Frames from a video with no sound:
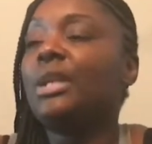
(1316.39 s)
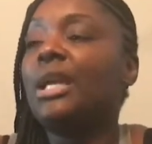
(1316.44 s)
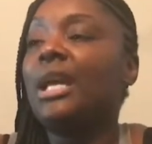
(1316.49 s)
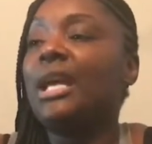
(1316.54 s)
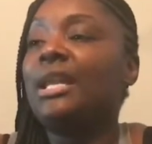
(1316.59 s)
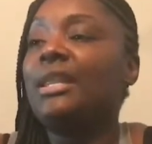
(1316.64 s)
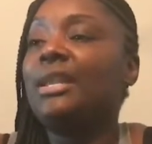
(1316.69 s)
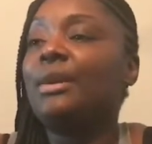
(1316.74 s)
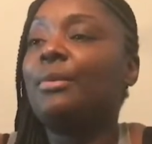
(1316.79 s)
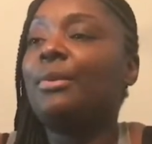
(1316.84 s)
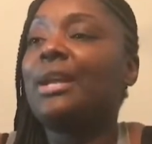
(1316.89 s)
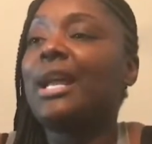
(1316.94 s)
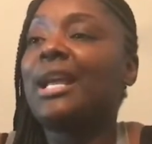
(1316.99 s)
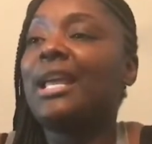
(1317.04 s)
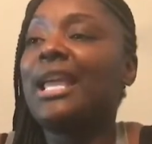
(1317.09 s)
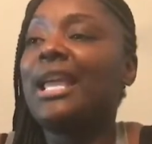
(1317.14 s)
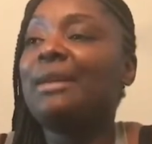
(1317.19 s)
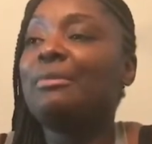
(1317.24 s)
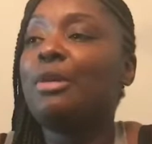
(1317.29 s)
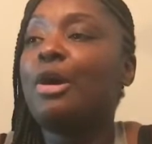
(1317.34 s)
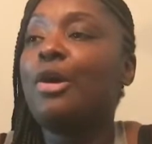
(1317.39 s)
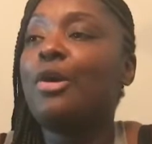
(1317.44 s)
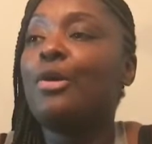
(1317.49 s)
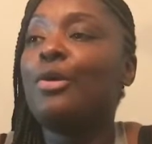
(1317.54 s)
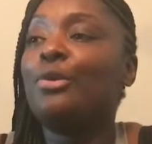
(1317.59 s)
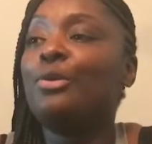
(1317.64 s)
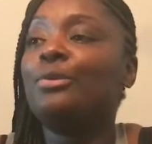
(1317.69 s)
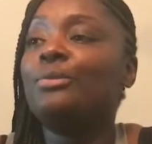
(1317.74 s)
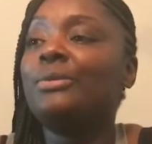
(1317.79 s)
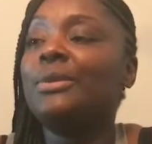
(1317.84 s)
And then when I came
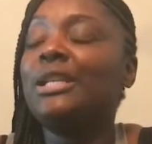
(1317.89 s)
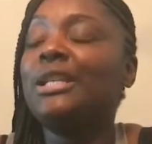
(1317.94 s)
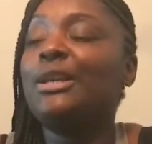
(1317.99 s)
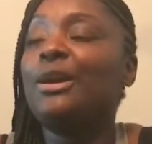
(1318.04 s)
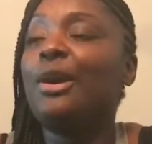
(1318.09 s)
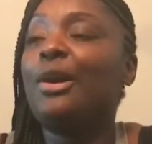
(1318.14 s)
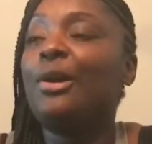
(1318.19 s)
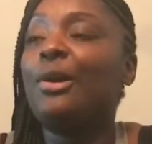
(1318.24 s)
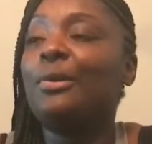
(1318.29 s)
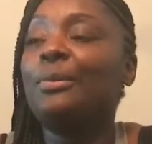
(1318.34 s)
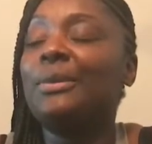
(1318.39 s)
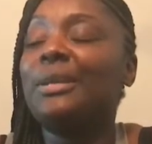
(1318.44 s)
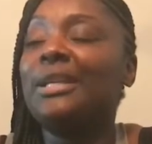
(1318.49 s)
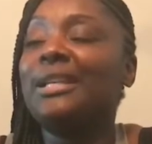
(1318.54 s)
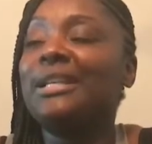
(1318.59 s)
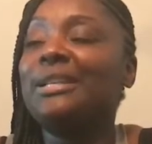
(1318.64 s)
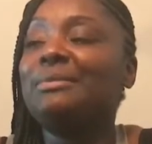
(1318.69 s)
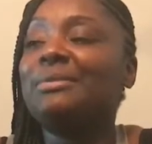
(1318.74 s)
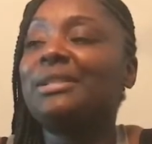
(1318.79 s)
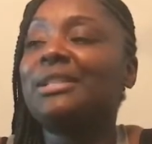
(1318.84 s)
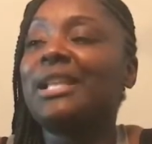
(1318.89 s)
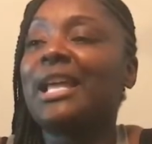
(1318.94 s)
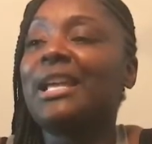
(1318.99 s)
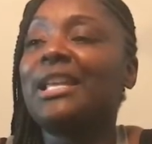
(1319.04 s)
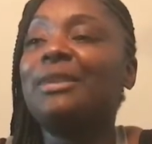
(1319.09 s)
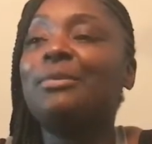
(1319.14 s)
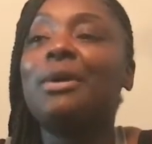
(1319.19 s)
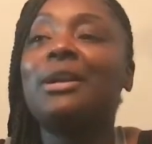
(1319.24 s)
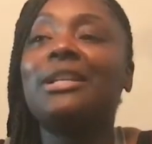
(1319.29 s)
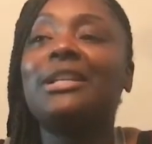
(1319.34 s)
home, he called me and he was like,
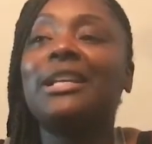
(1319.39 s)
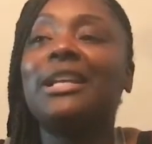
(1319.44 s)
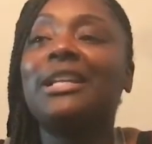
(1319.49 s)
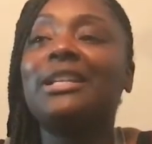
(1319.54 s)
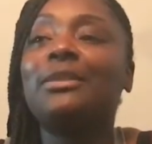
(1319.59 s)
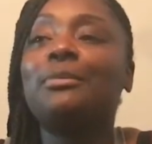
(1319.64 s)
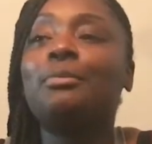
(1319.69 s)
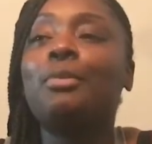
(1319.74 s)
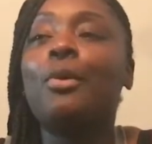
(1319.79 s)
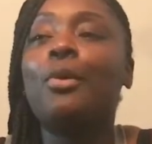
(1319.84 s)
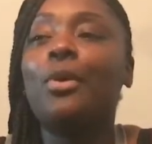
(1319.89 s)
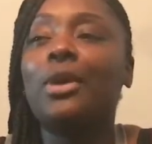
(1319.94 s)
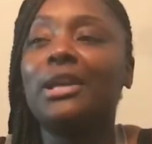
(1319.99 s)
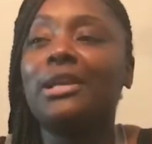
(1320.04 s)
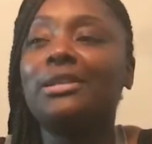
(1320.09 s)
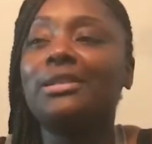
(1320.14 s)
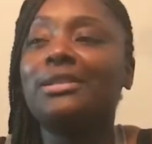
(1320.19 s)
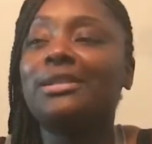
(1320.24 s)
he wanted to get the boys.